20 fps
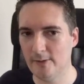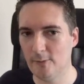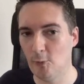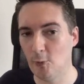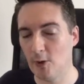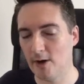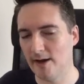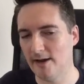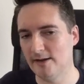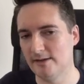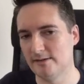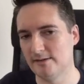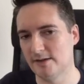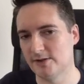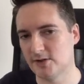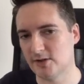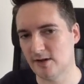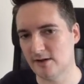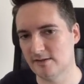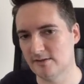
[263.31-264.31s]
Whereas the
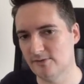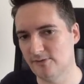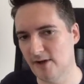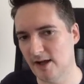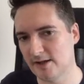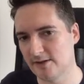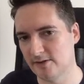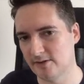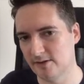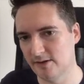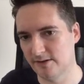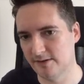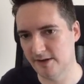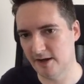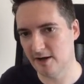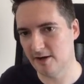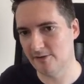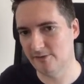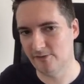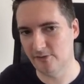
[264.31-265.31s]
trust factor is
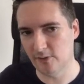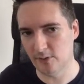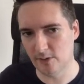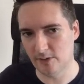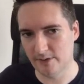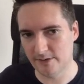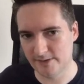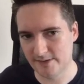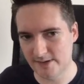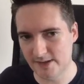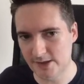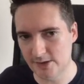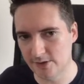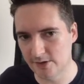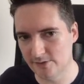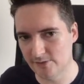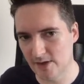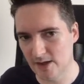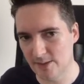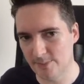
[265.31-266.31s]
there for the senior
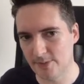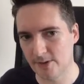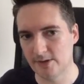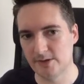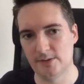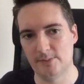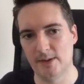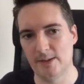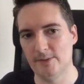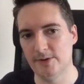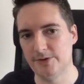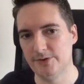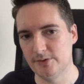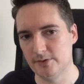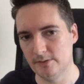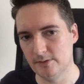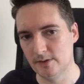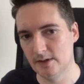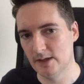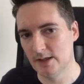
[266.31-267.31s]
developer to be able
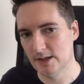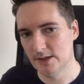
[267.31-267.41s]
to